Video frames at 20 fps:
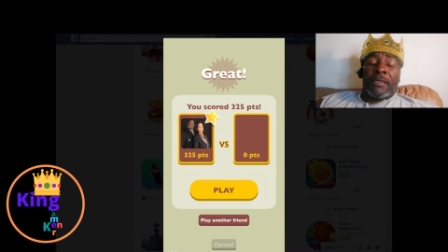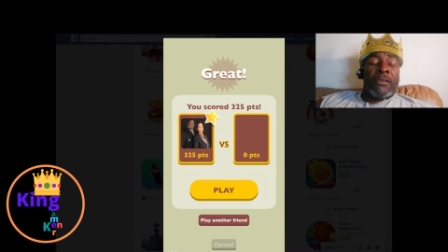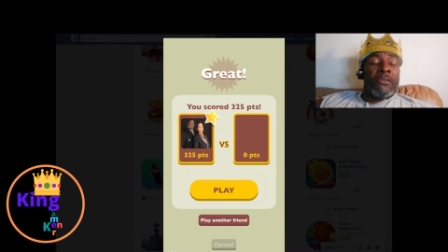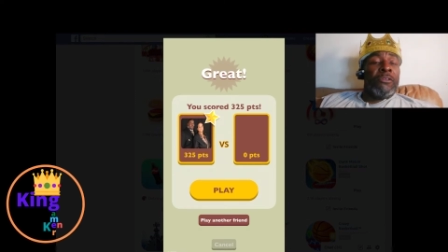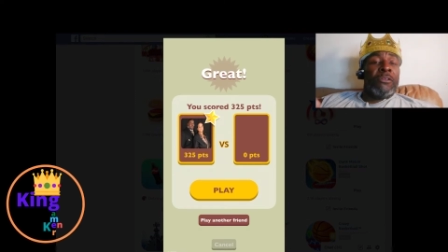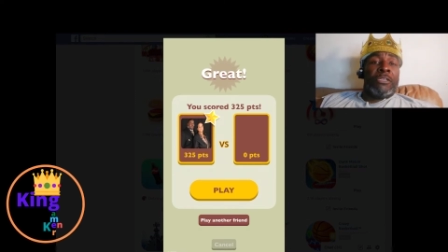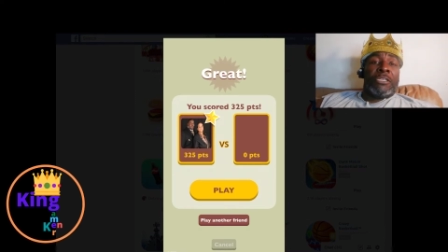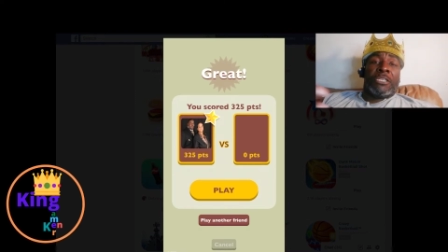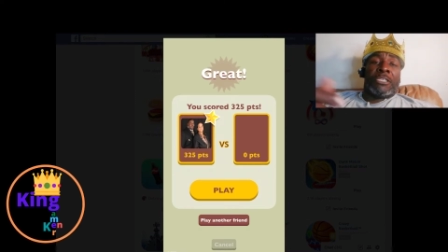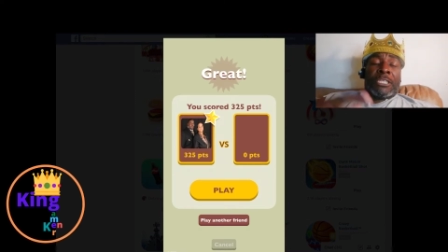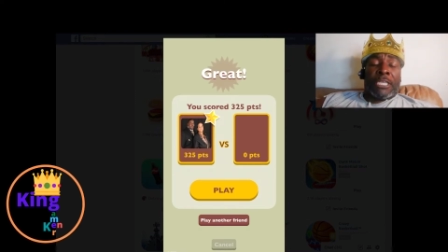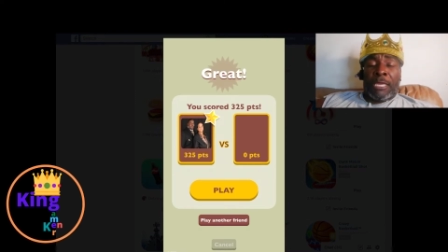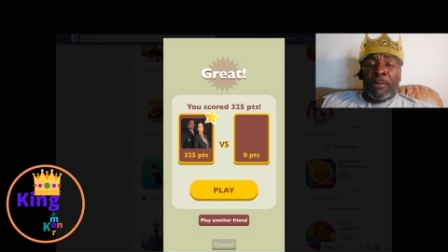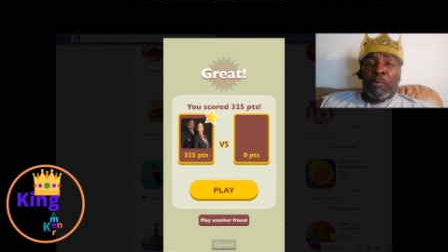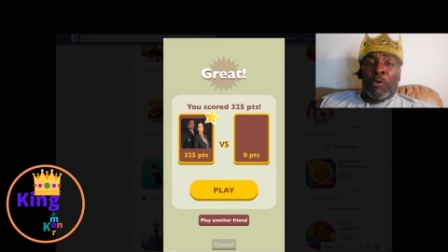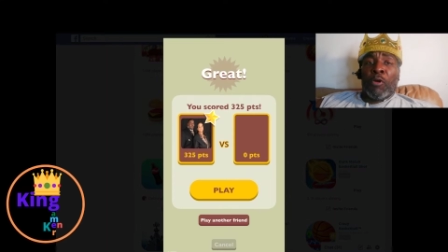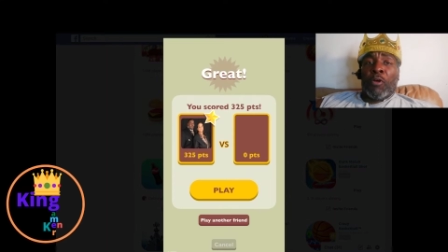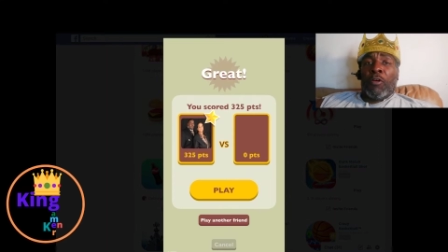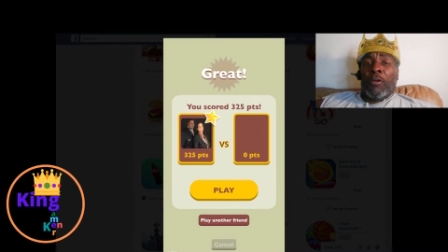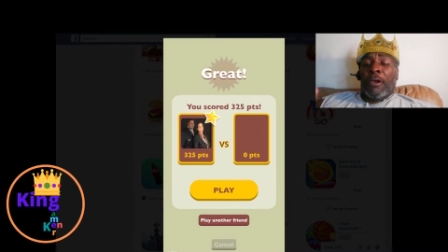you just keep
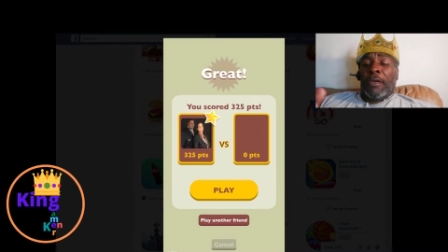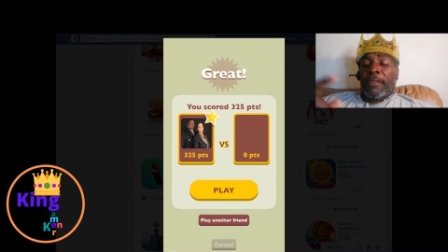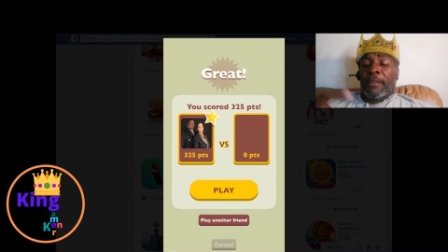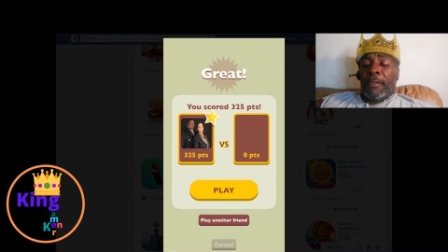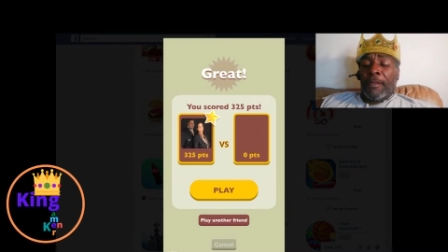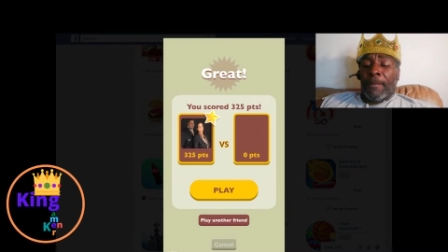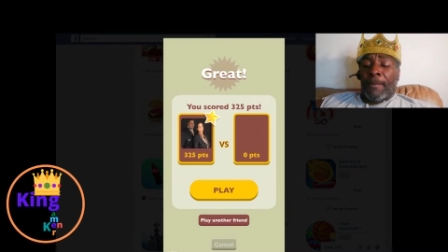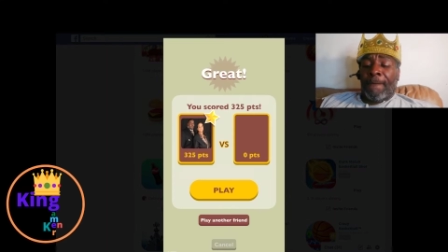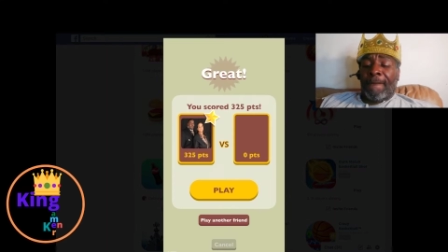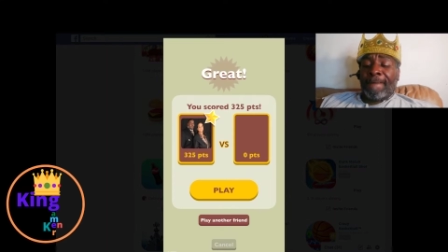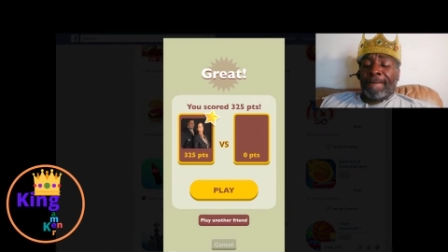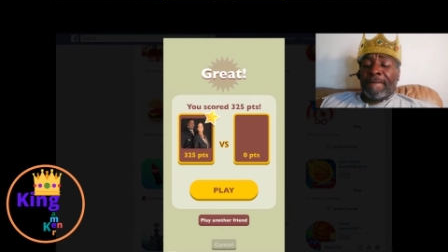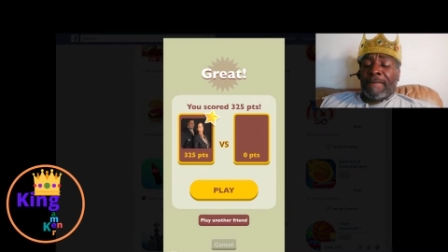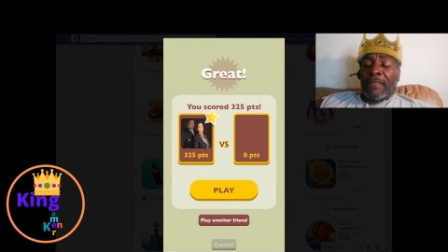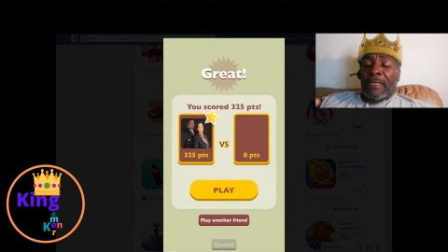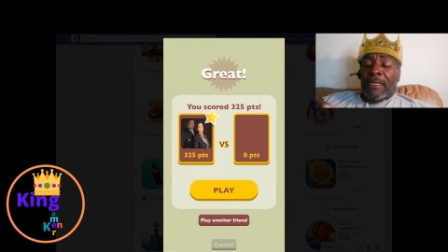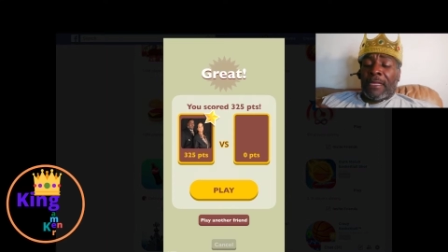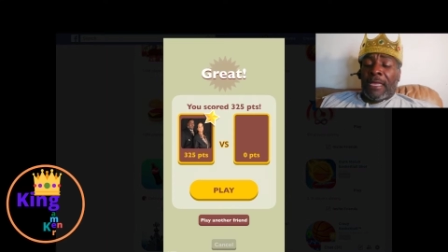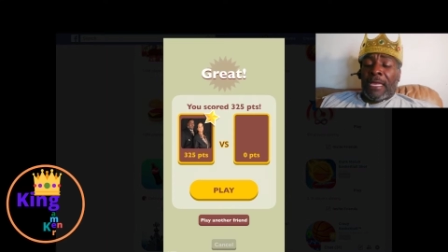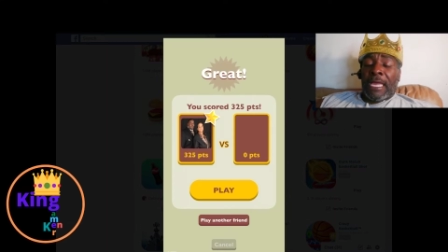going.
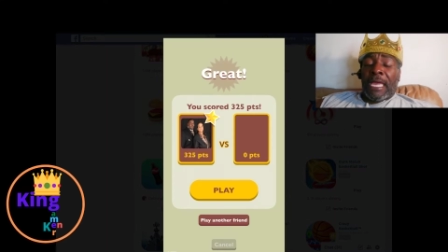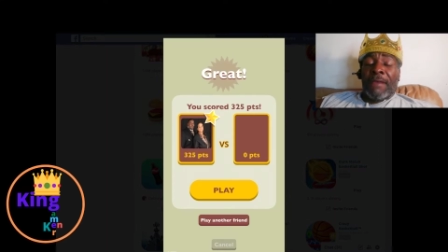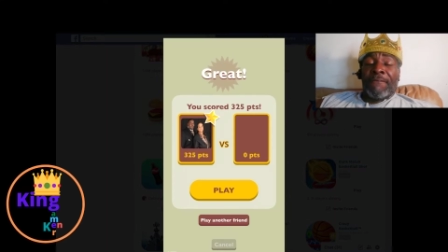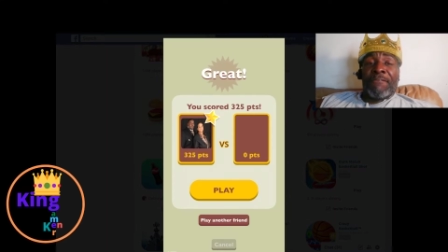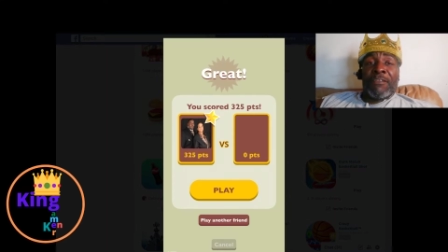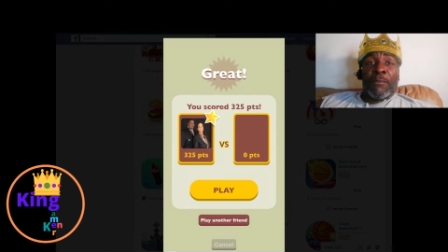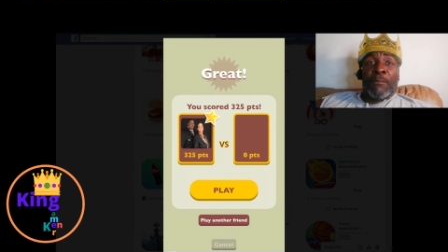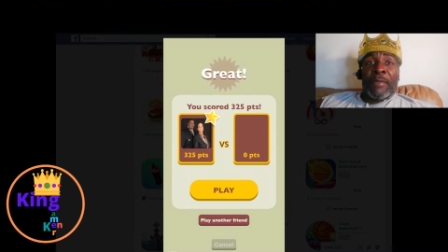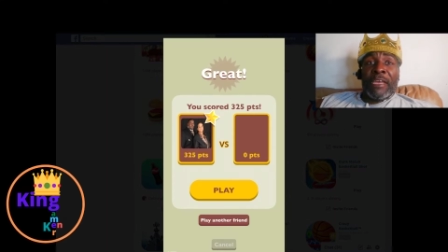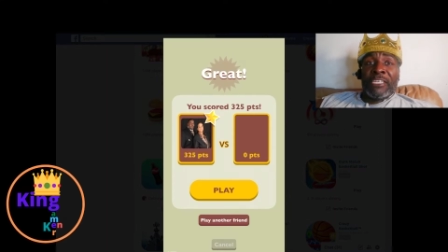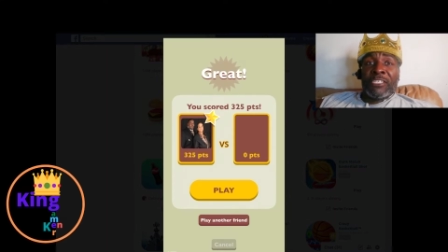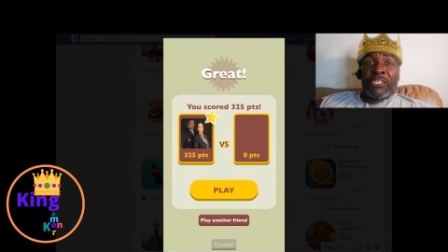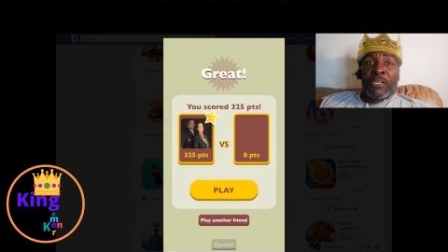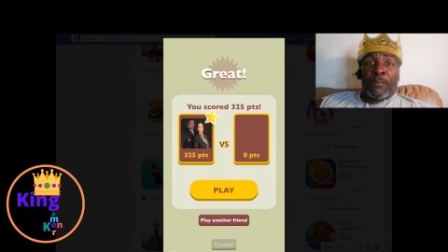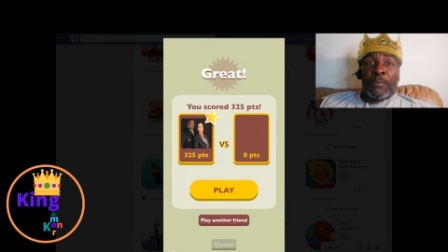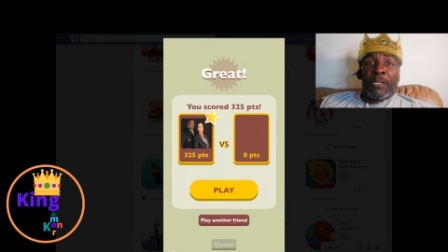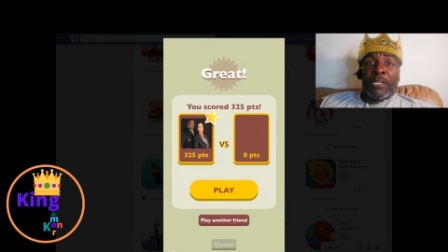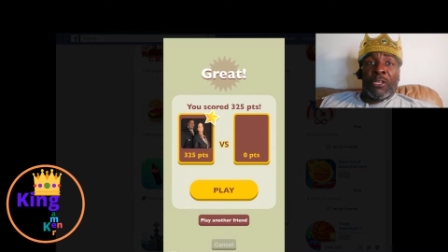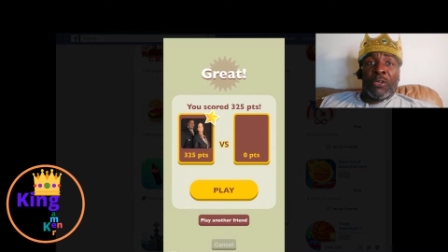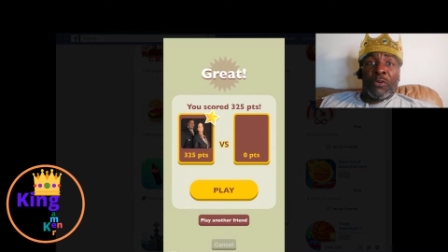If you miss the
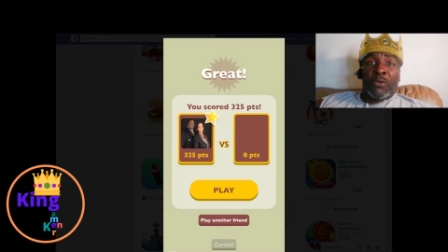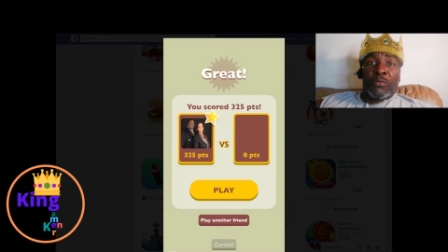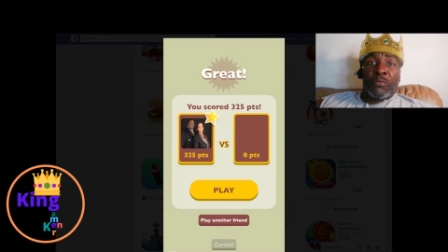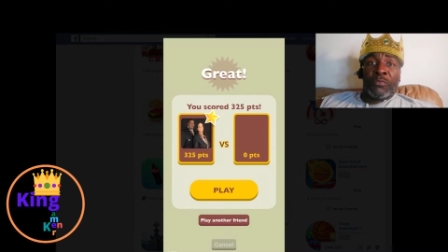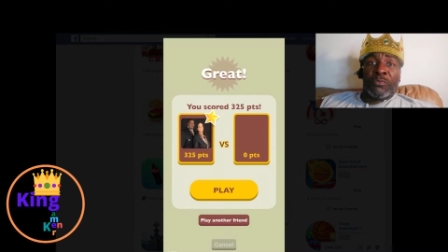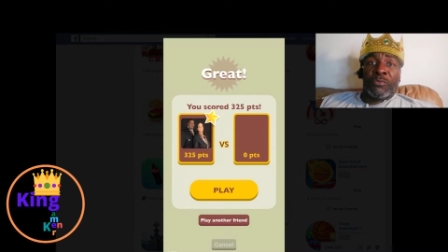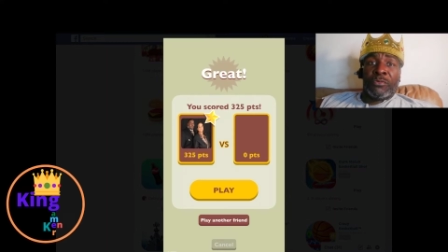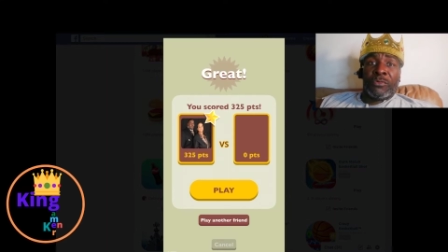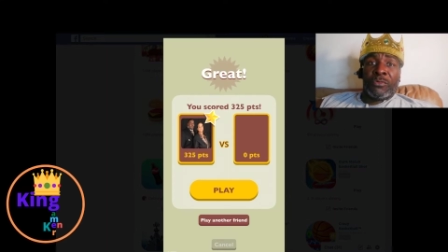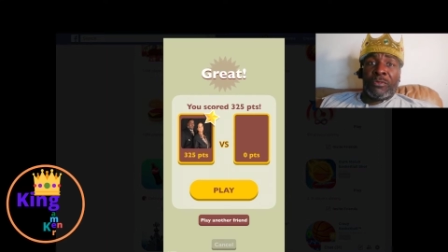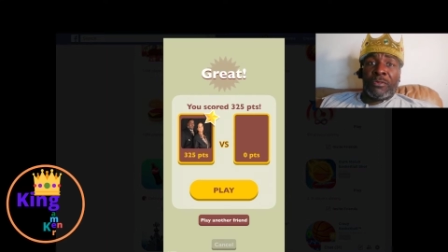balloon,